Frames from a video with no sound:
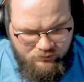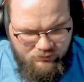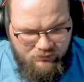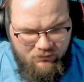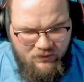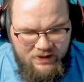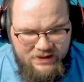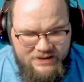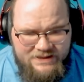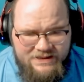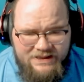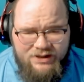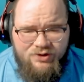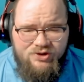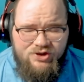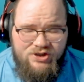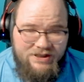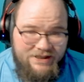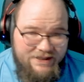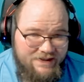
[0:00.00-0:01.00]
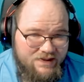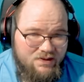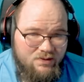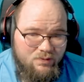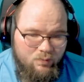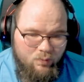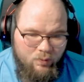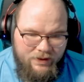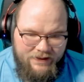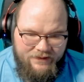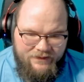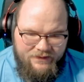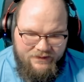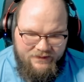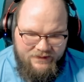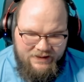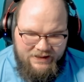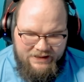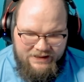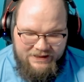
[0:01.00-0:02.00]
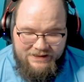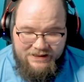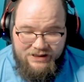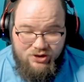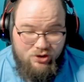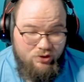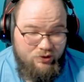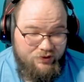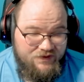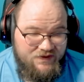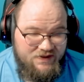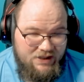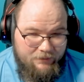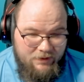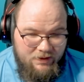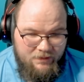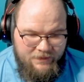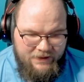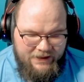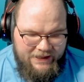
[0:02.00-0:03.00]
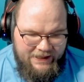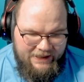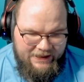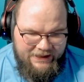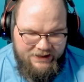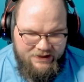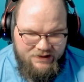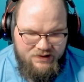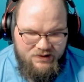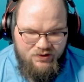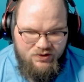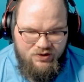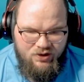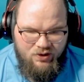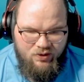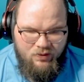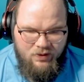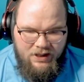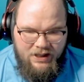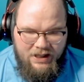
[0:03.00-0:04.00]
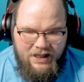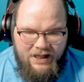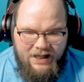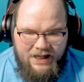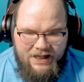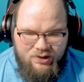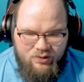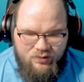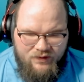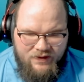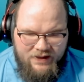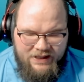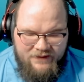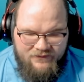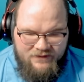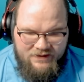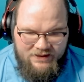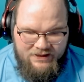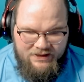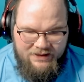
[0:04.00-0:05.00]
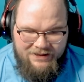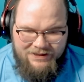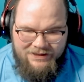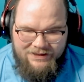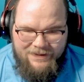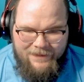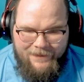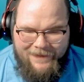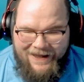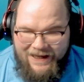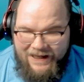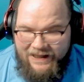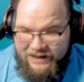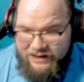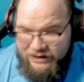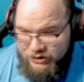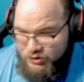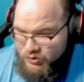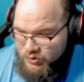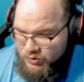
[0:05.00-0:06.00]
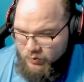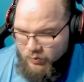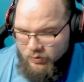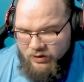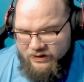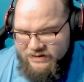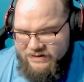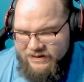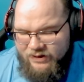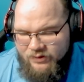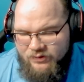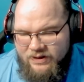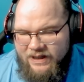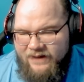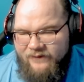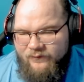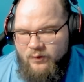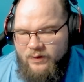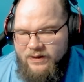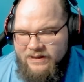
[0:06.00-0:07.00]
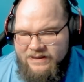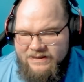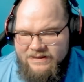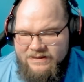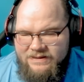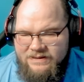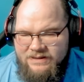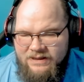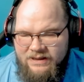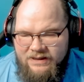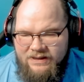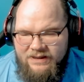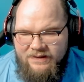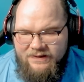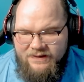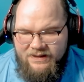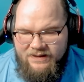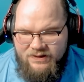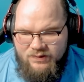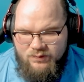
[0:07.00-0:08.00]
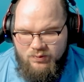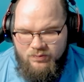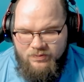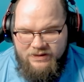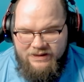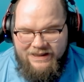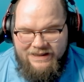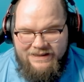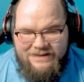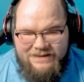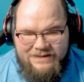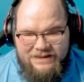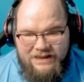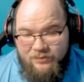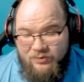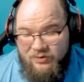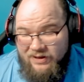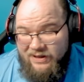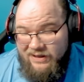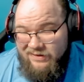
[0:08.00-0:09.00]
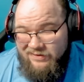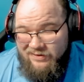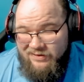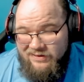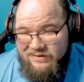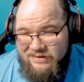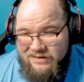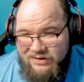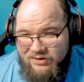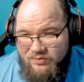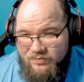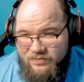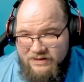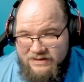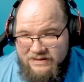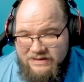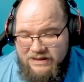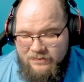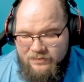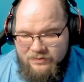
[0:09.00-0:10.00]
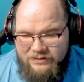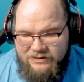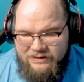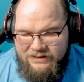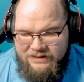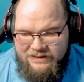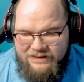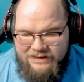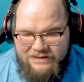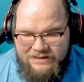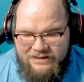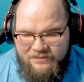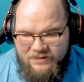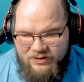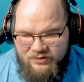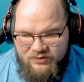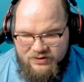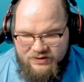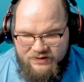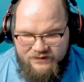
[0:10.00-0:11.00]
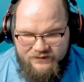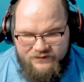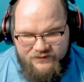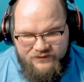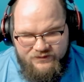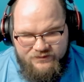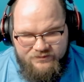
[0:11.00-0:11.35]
synergies with the additional summon mechanics. So I do think if the package works out halfway decent, that this will be a staple. And honestly, could be a staple in a decent amount of